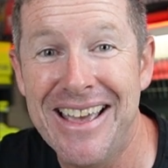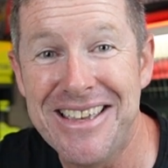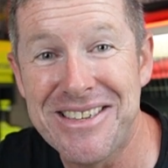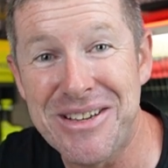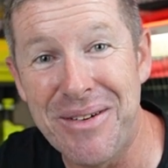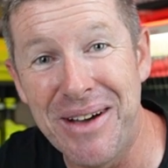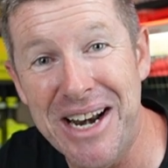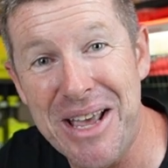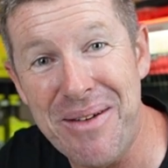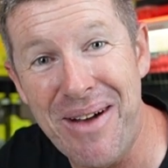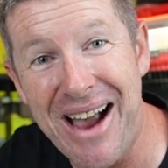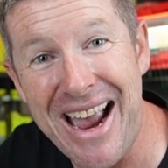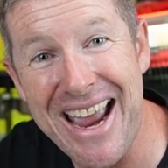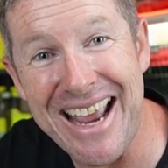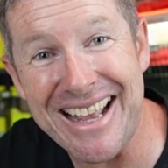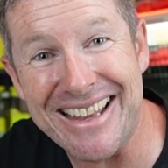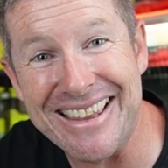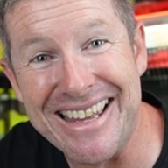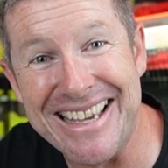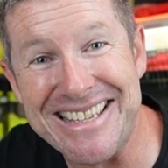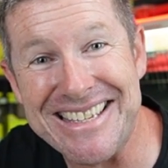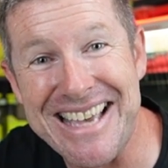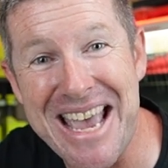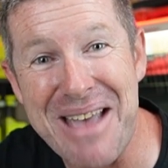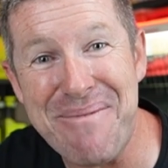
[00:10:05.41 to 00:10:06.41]
So anyway,
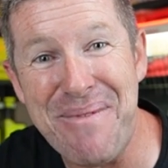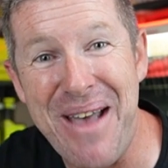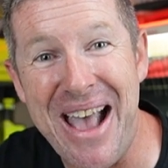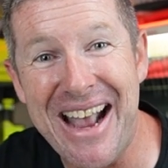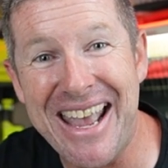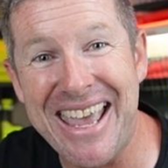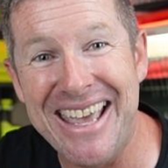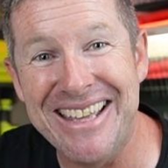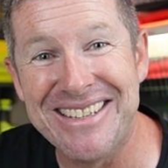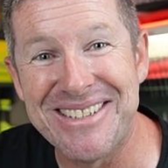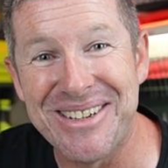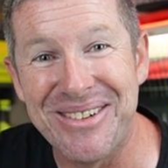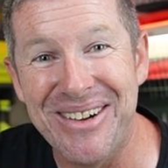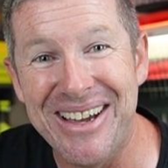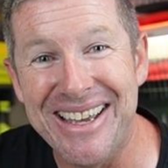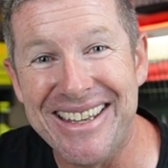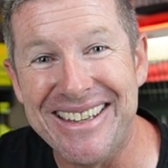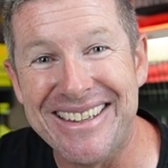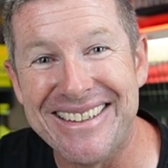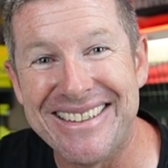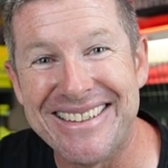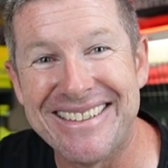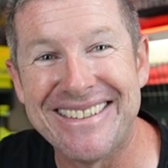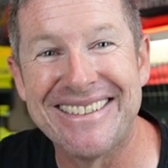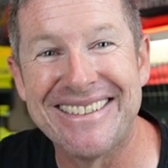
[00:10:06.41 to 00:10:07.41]
let's get back into it.